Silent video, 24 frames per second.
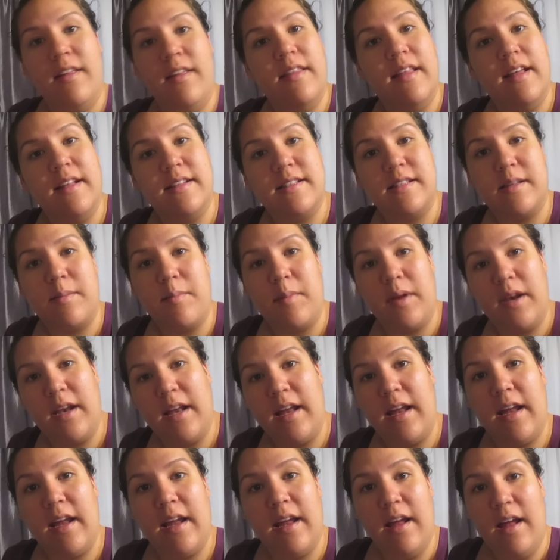that
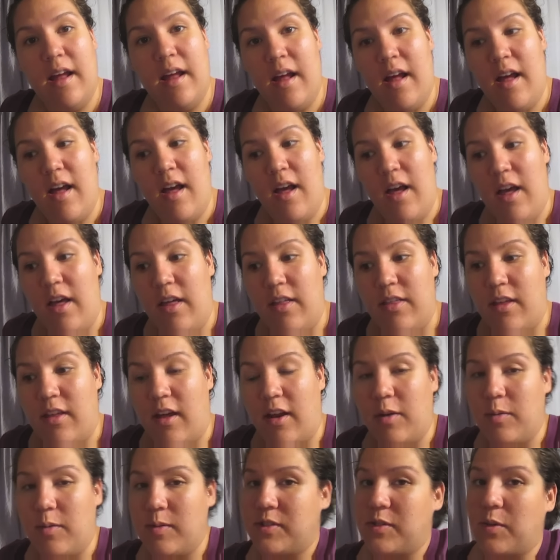somebody
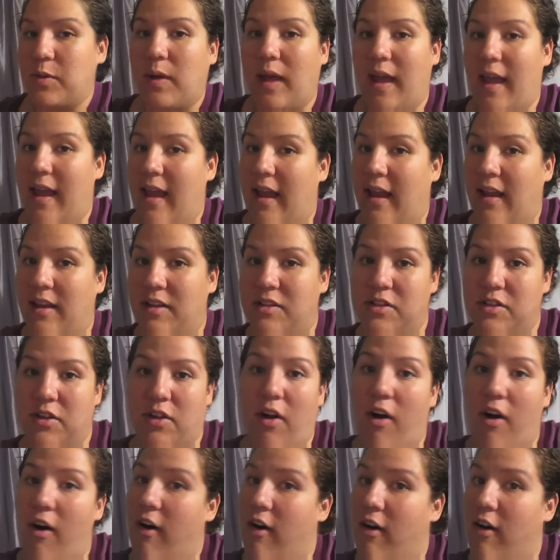thought it was okay to
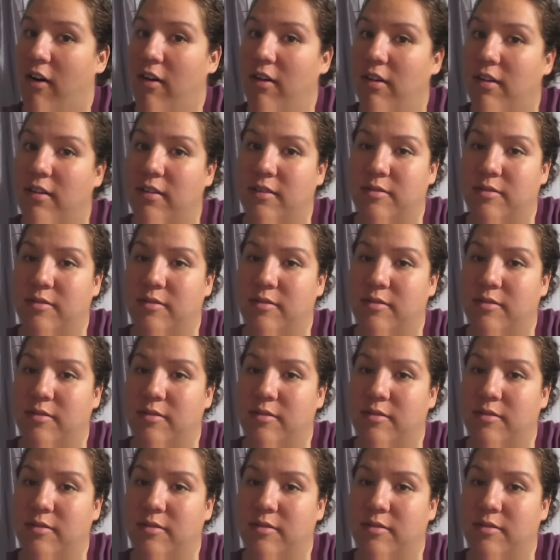call